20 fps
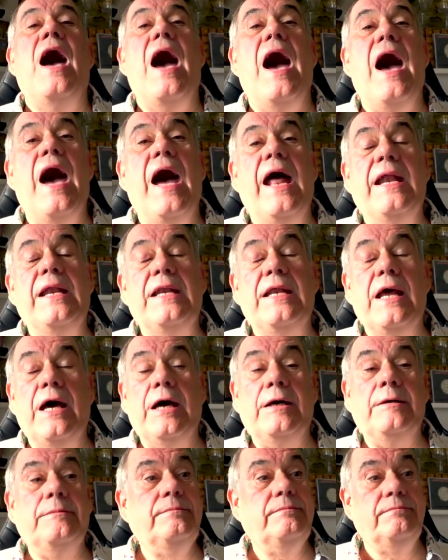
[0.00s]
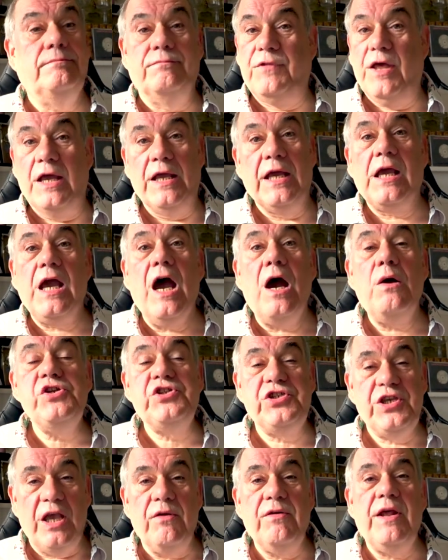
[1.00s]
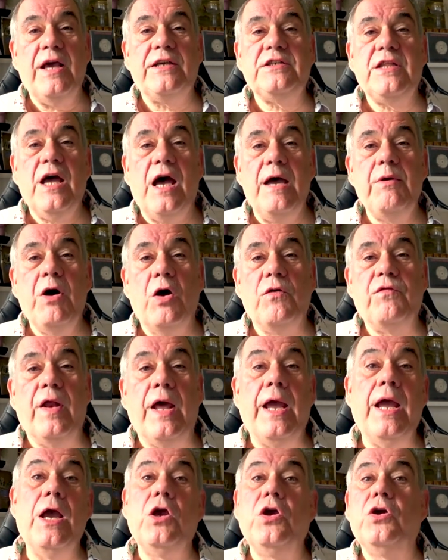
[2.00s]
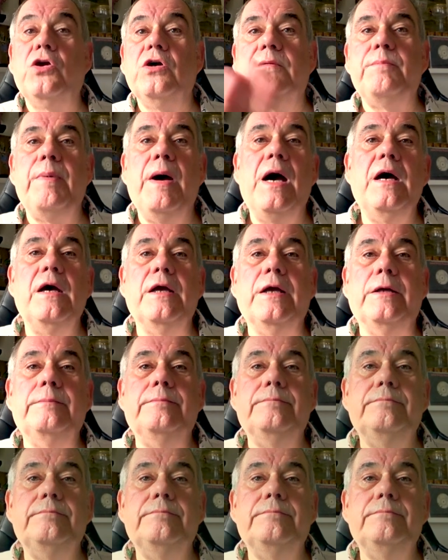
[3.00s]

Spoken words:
and there you go. See you next time, hopefully. Goodbye.